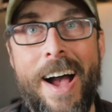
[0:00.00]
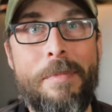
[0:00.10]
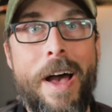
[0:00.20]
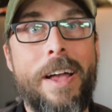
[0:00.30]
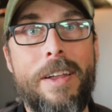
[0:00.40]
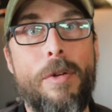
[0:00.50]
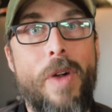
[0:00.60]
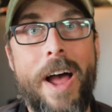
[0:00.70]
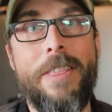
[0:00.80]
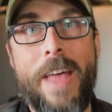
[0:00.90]
I'm not gonna
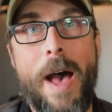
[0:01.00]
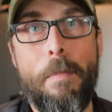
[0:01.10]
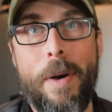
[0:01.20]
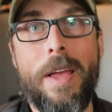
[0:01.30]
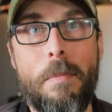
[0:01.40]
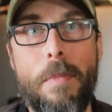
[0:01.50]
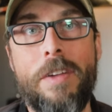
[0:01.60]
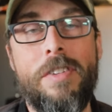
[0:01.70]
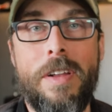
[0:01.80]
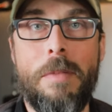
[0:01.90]
ride that bike
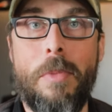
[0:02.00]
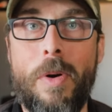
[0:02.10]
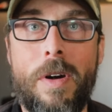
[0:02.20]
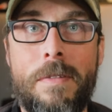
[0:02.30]
much anymore.